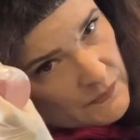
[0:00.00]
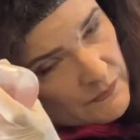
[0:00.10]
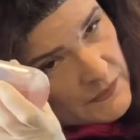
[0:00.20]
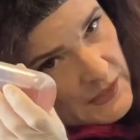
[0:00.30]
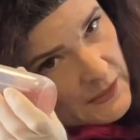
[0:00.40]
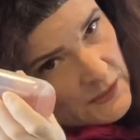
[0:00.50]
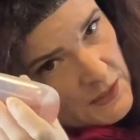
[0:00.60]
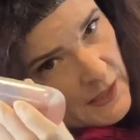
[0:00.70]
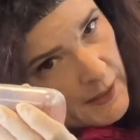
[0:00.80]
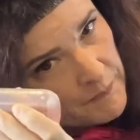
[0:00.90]
Take your
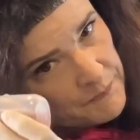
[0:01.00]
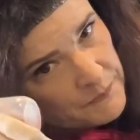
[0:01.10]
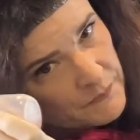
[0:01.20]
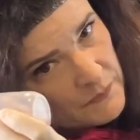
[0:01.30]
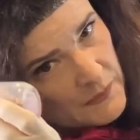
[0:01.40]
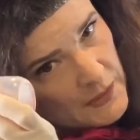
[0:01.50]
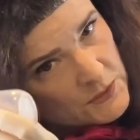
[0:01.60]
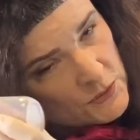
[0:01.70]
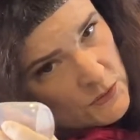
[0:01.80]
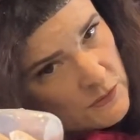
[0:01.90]
time and
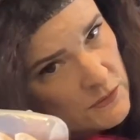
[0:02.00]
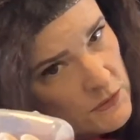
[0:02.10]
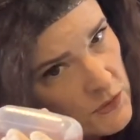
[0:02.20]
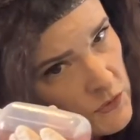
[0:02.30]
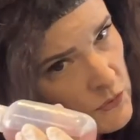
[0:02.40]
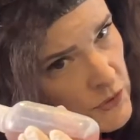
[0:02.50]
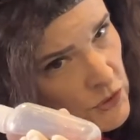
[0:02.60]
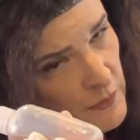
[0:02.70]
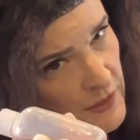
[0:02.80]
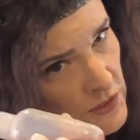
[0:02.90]
don't squirt
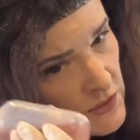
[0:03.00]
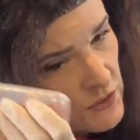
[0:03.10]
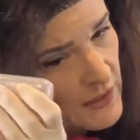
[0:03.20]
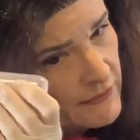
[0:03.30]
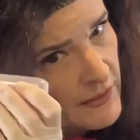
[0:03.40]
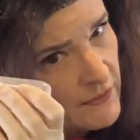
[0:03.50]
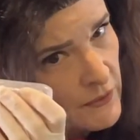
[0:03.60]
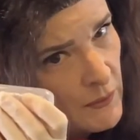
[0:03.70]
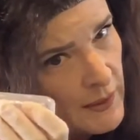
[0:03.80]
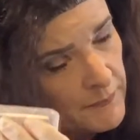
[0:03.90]
too much because you'll have it
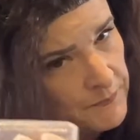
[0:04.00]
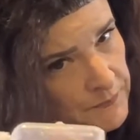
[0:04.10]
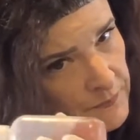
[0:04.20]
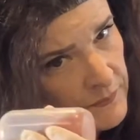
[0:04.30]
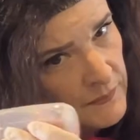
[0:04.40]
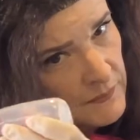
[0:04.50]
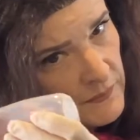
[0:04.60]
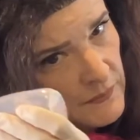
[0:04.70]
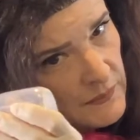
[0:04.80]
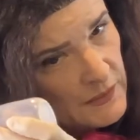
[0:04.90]
everywhere.
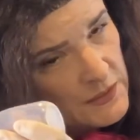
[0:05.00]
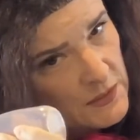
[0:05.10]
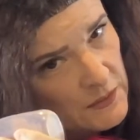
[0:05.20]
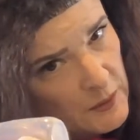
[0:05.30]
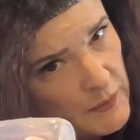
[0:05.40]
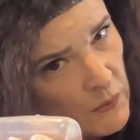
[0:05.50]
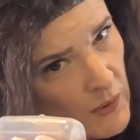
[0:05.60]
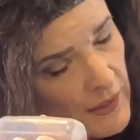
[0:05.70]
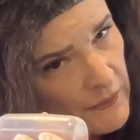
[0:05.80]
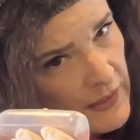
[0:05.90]
It's a little bit
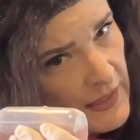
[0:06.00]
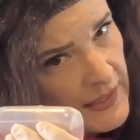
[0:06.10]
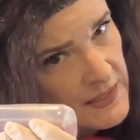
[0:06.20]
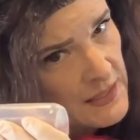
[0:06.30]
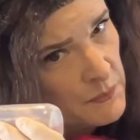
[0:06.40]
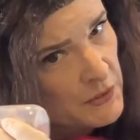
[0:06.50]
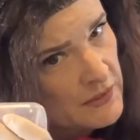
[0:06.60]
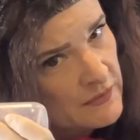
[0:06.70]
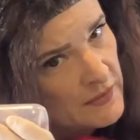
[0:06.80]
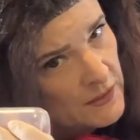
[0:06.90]
watery. I did put a
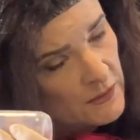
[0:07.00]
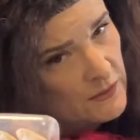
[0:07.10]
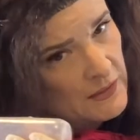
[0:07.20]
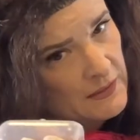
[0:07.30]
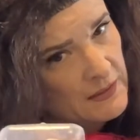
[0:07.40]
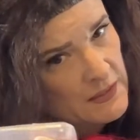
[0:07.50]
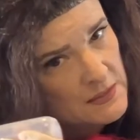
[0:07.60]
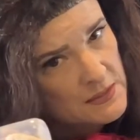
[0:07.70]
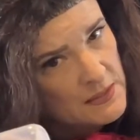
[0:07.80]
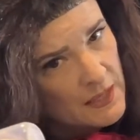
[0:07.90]
thickener in
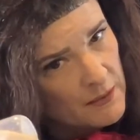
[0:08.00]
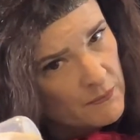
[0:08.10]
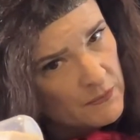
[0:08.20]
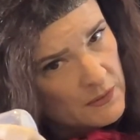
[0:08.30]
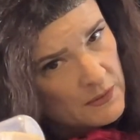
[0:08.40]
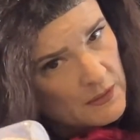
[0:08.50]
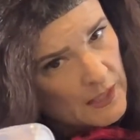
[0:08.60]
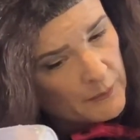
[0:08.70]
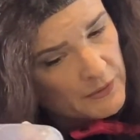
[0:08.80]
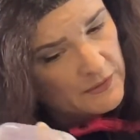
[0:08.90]
this.
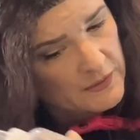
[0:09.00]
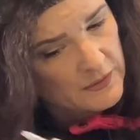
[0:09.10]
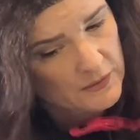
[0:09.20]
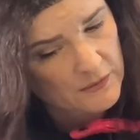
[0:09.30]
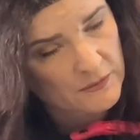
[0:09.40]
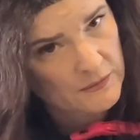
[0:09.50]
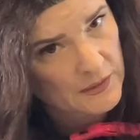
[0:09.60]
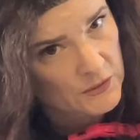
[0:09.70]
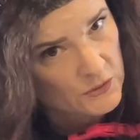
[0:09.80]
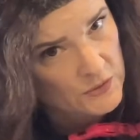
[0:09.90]
I'll put a thickener
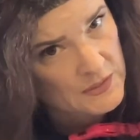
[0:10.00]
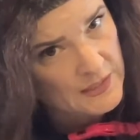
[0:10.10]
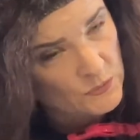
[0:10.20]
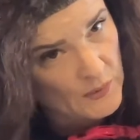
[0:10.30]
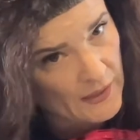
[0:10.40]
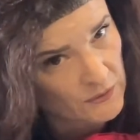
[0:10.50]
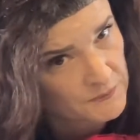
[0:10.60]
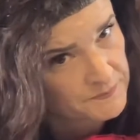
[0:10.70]
in yours as well.